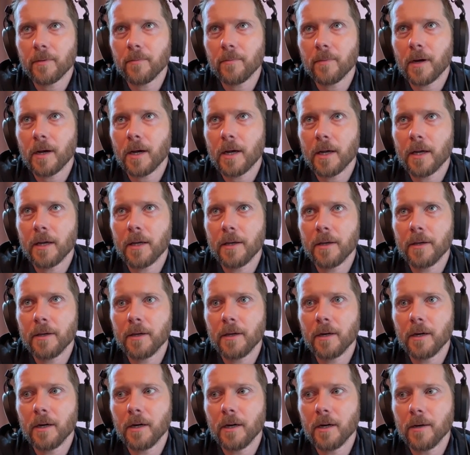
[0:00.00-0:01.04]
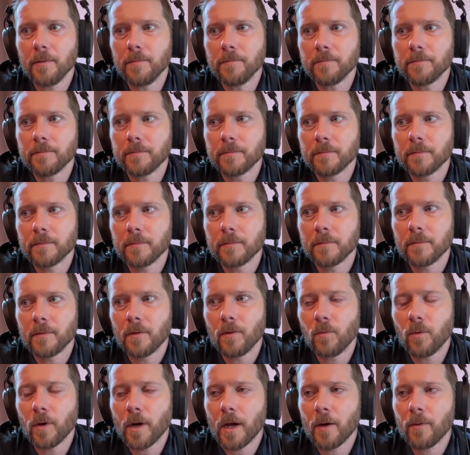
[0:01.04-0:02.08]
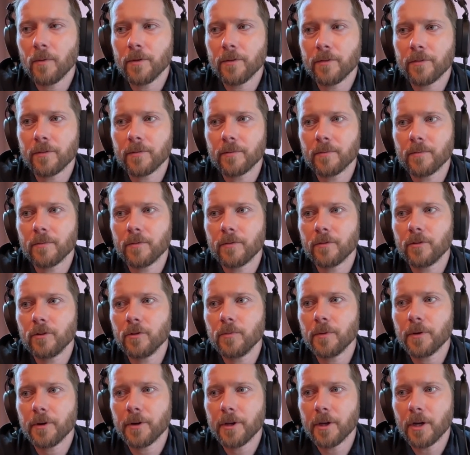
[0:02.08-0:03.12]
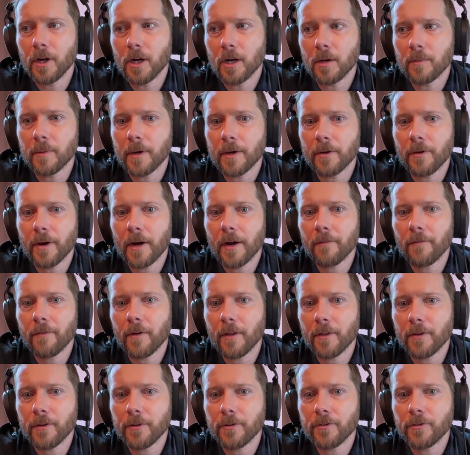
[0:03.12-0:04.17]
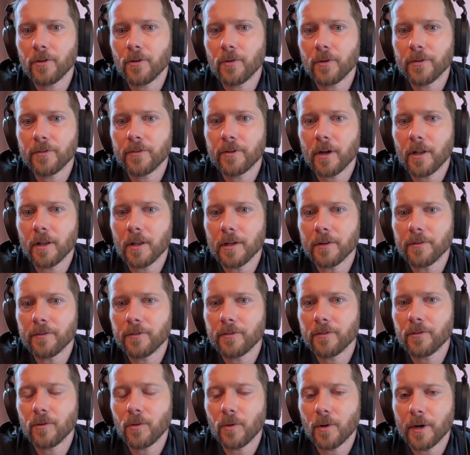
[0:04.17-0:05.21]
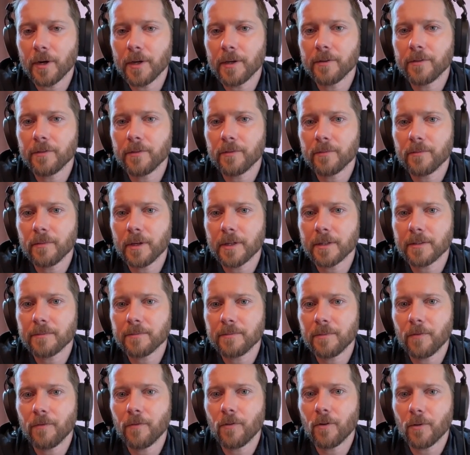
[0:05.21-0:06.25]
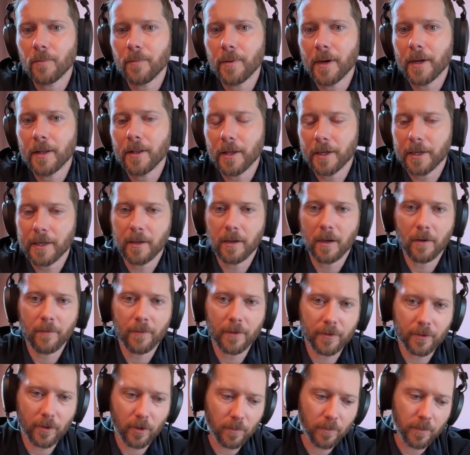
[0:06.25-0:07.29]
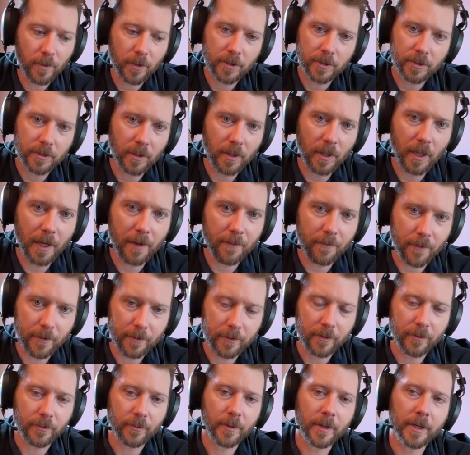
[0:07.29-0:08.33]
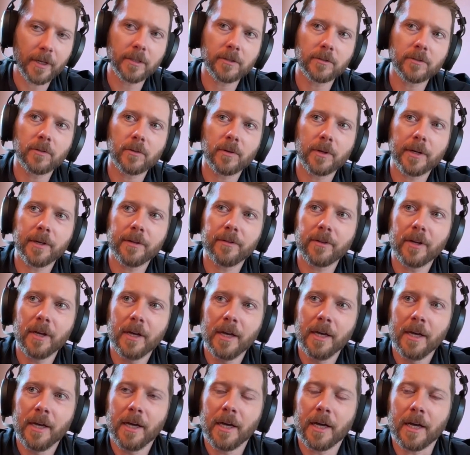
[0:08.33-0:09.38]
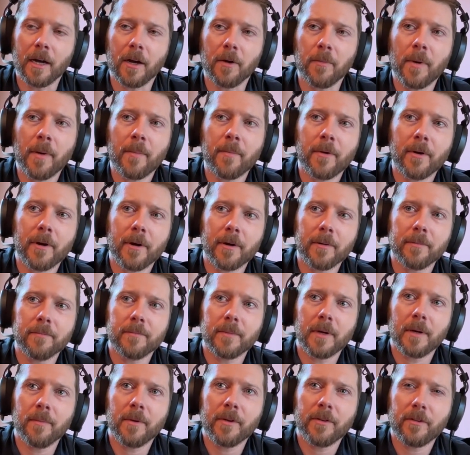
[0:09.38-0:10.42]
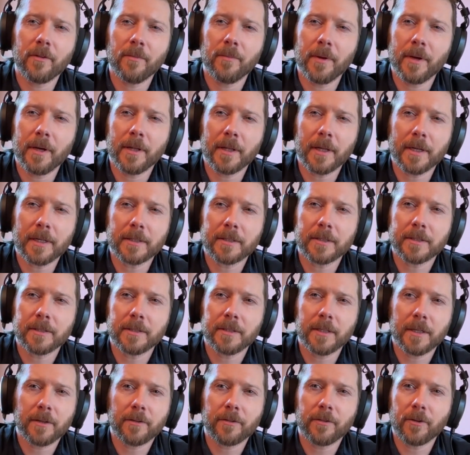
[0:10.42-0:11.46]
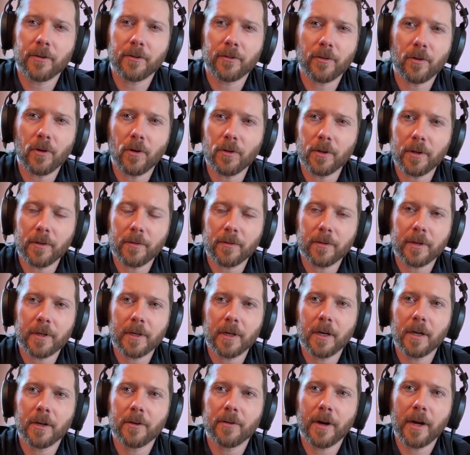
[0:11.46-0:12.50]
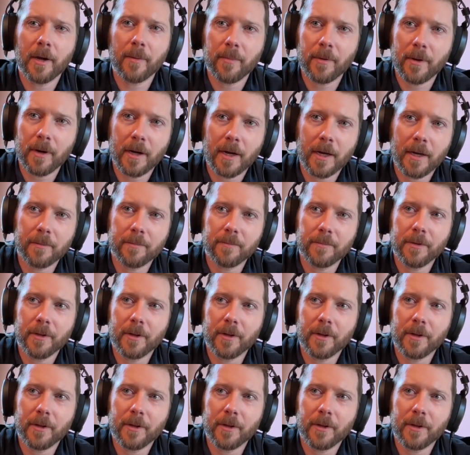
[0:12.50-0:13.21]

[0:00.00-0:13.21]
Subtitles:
my when I was super young, my grandfather used to always tell us stories like before bed, like of his own personal life versus reading stories. And I remember I must have been like 6 years old, and I was like, "Ah, Grandpa,